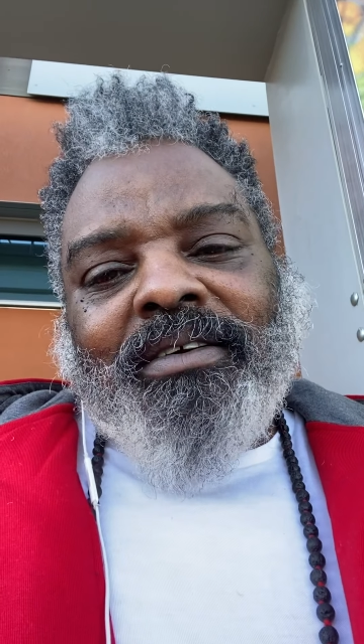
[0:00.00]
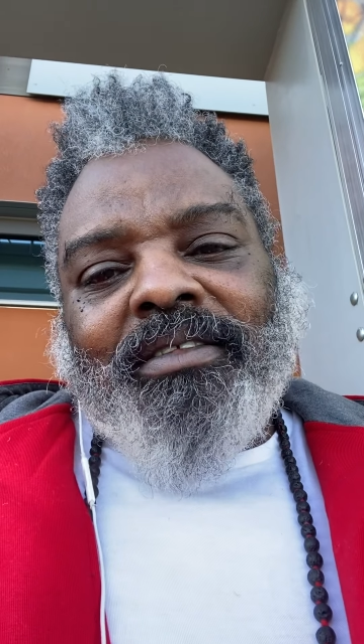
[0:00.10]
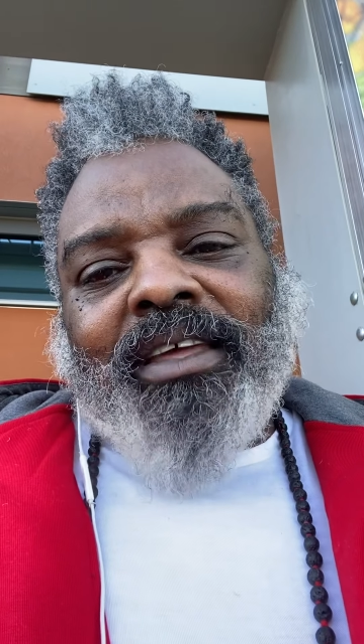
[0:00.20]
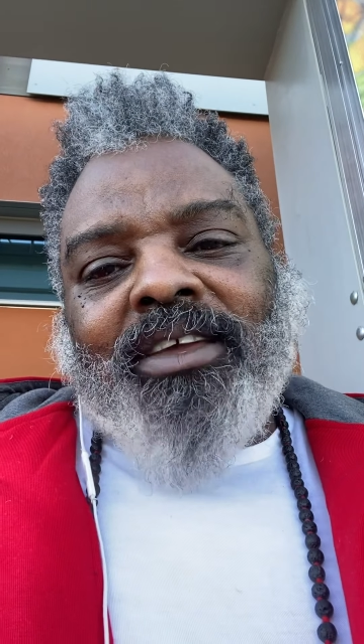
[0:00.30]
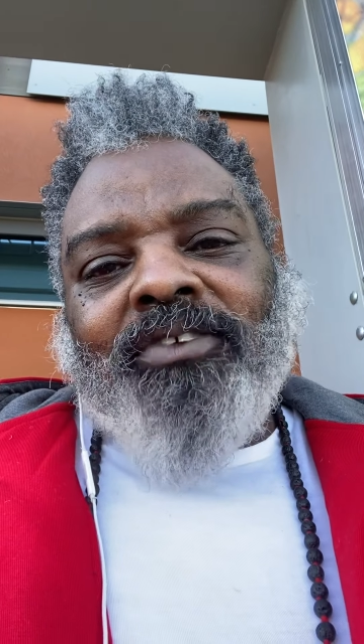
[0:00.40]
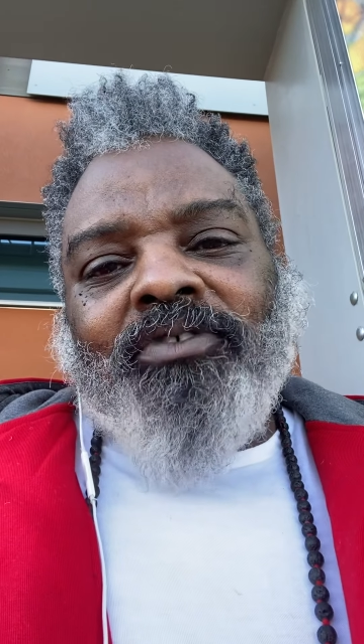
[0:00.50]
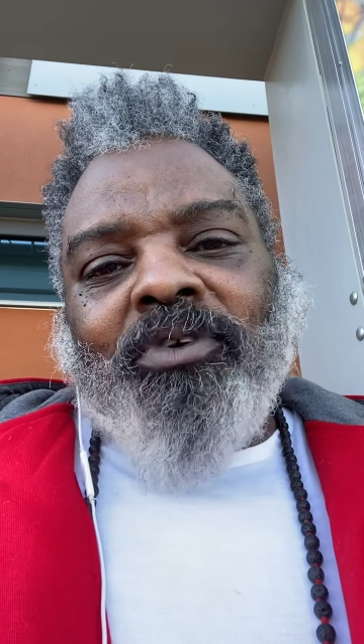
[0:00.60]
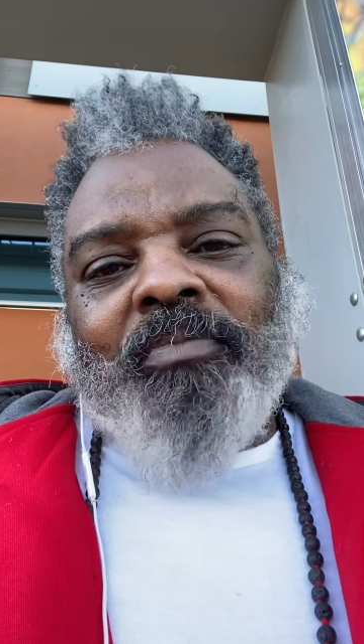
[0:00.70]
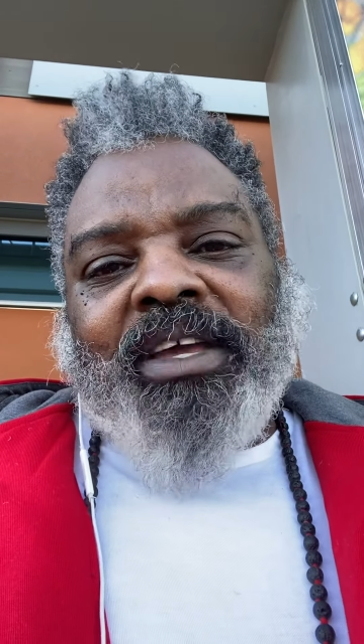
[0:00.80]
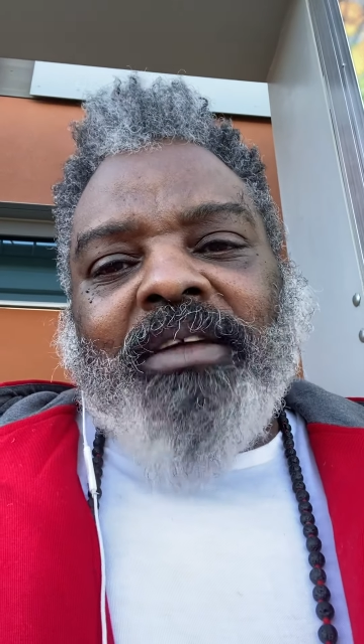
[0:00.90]
Thank you for
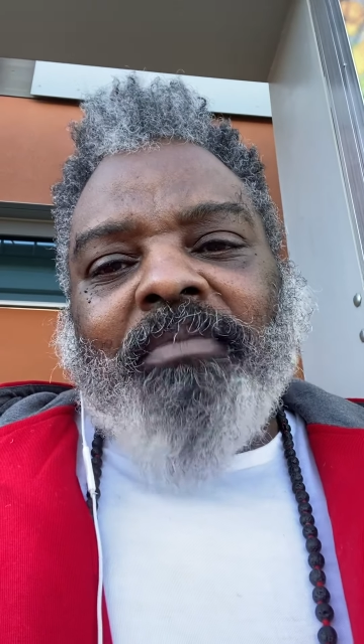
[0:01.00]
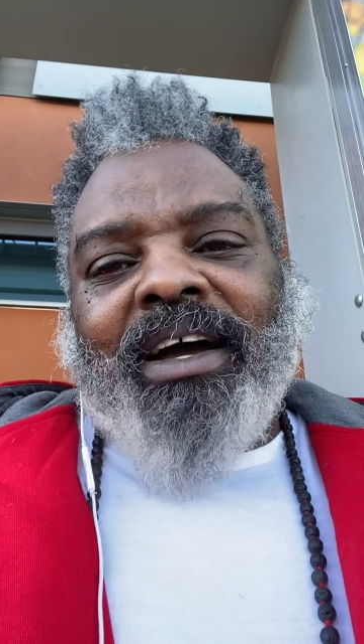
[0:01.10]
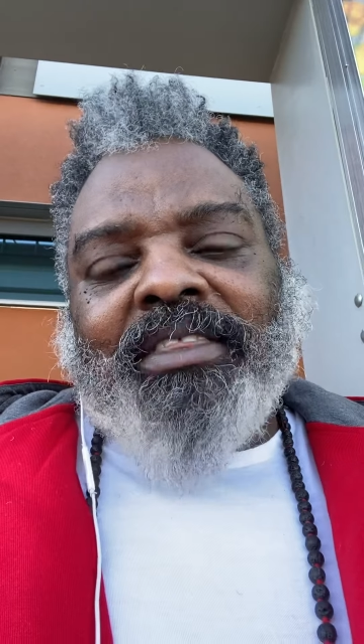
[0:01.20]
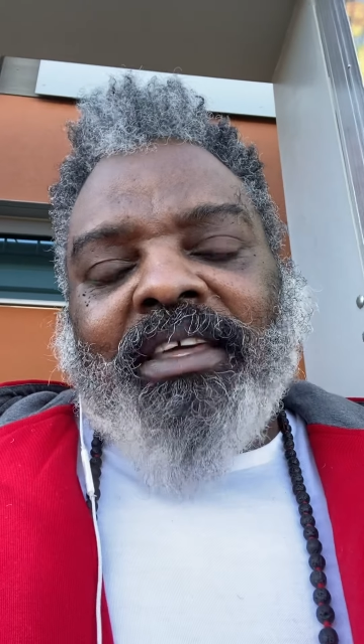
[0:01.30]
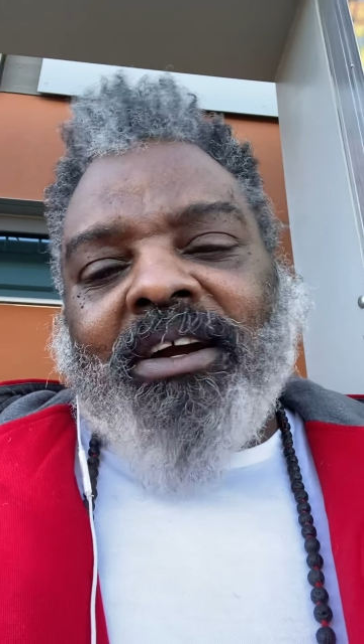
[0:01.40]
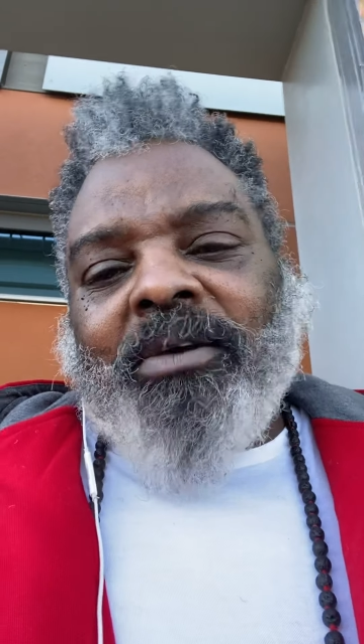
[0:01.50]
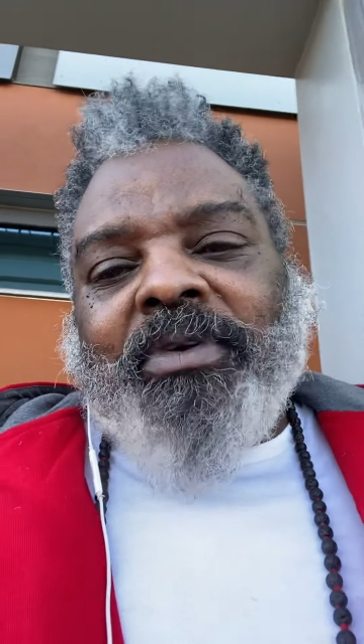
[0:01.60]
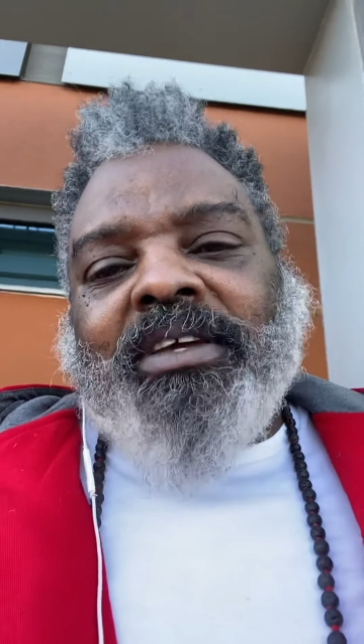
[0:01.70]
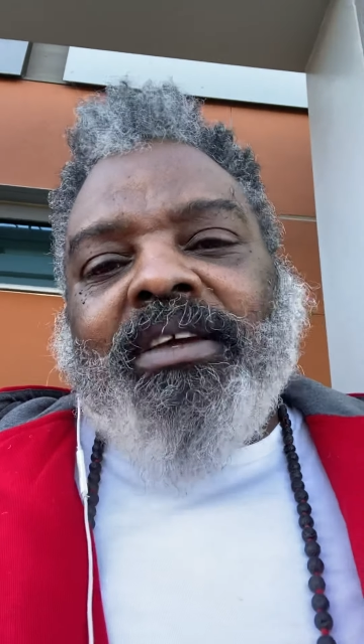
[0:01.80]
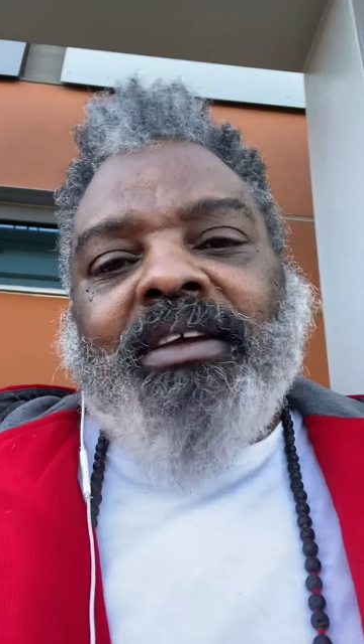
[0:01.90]
being my
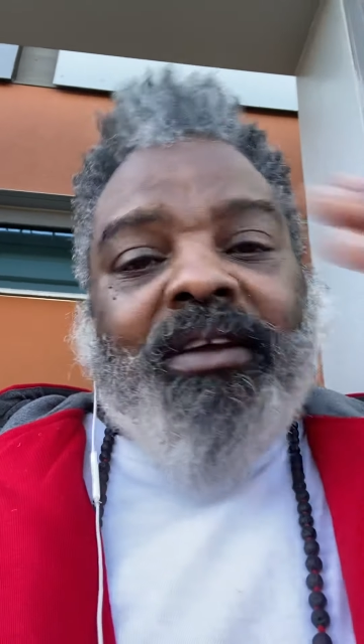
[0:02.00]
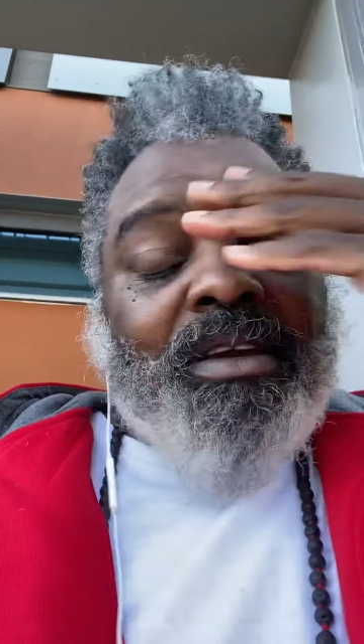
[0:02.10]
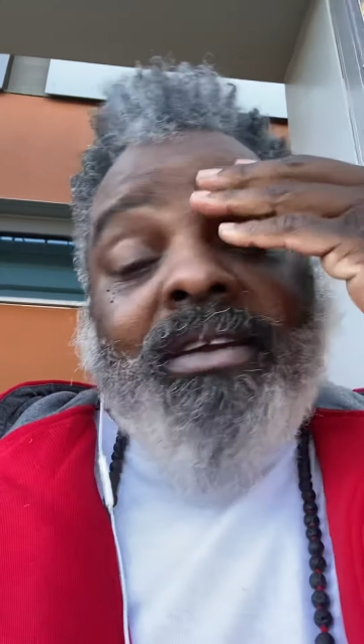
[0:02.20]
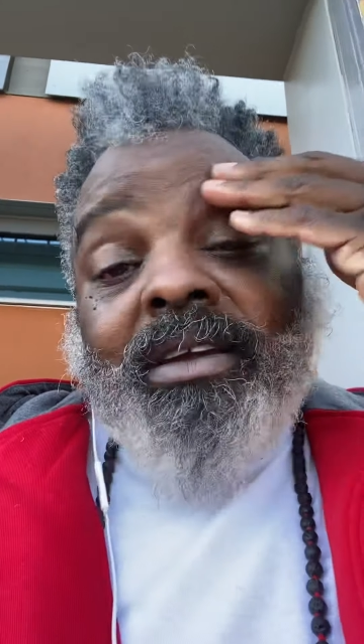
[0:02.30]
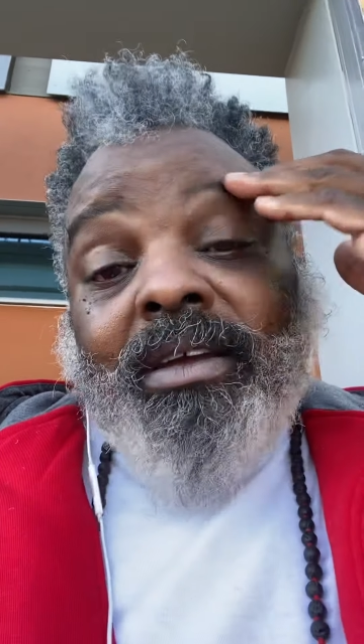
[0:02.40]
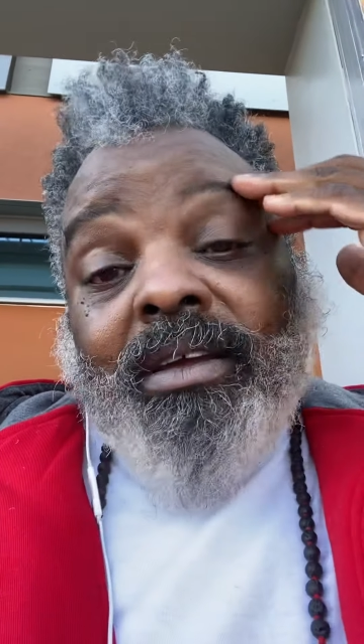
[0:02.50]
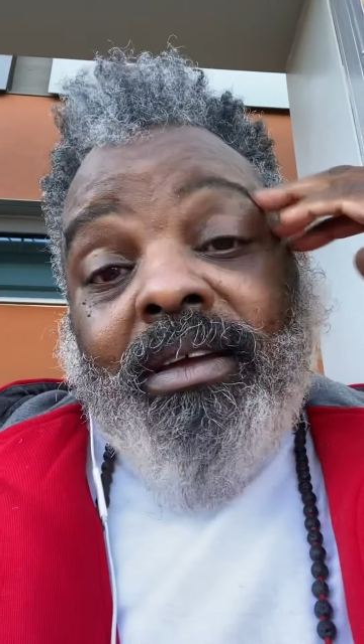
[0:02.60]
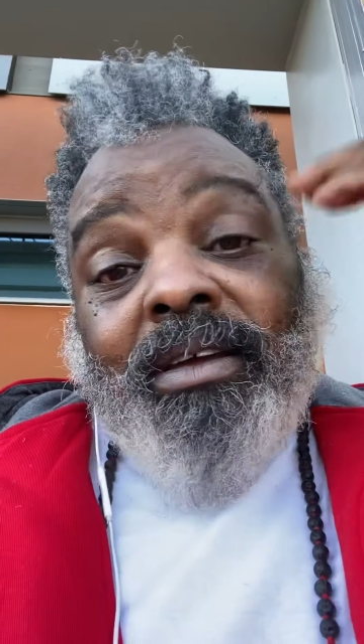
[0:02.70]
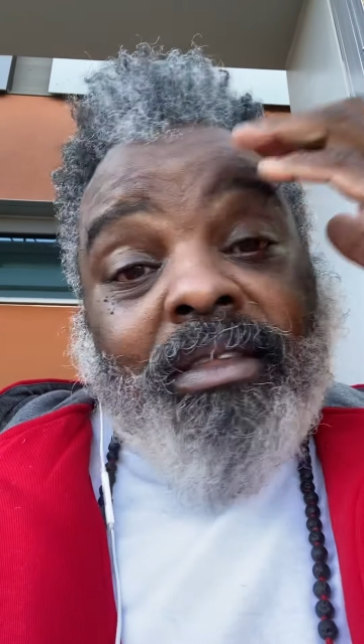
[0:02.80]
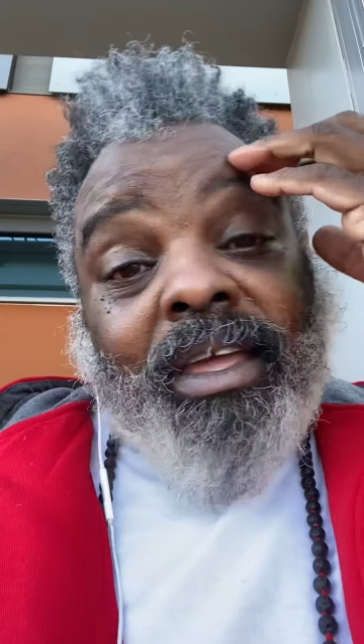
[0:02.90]
therapy.
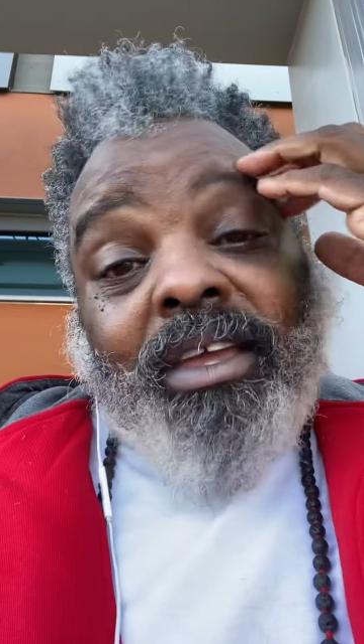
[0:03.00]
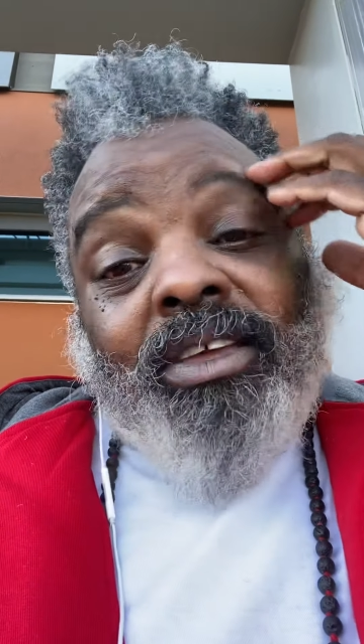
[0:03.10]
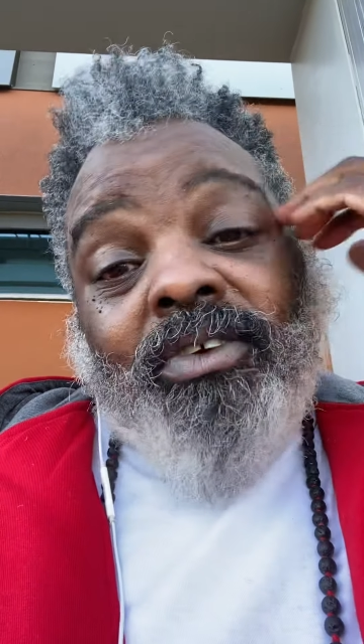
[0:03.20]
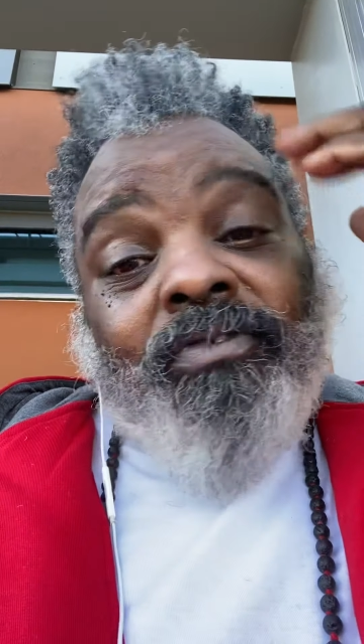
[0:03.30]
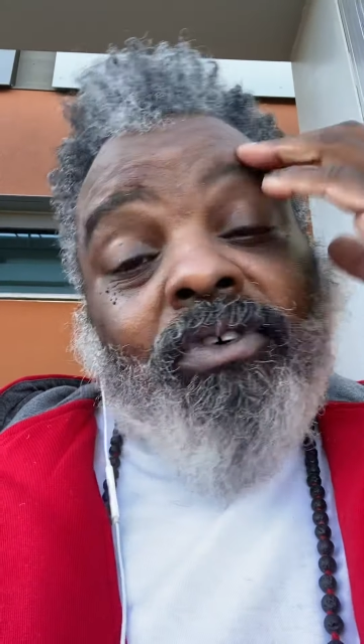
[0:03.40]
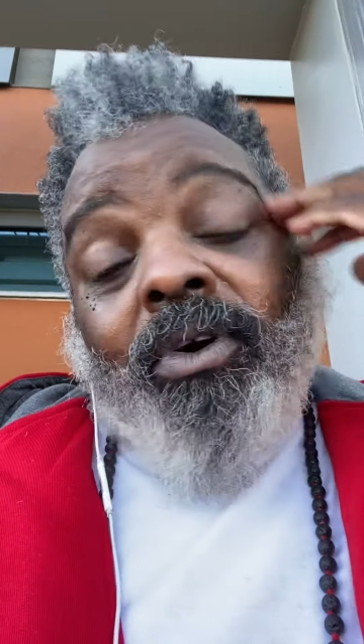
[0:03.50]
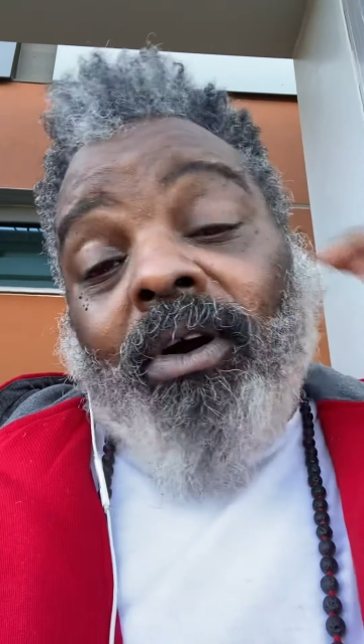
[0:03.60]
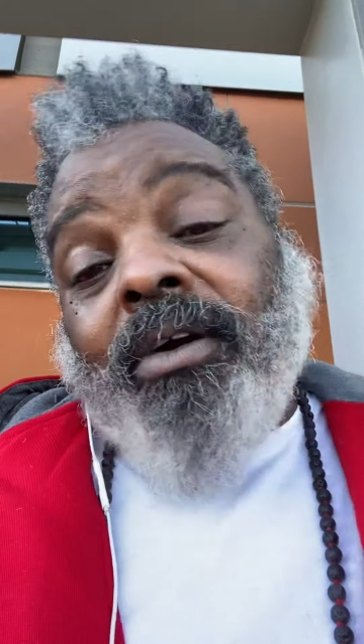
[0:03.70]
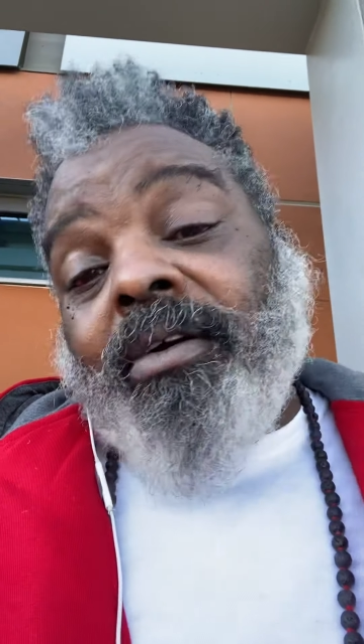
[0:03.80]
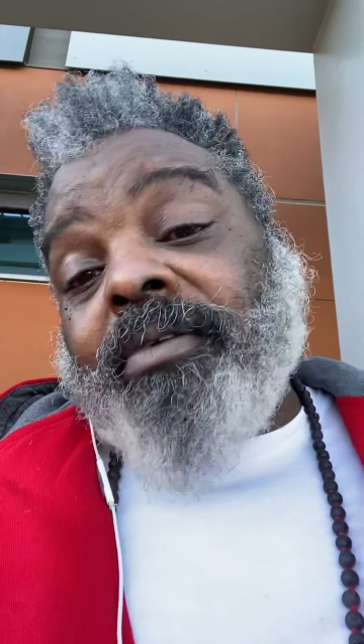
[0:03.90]
Thank you for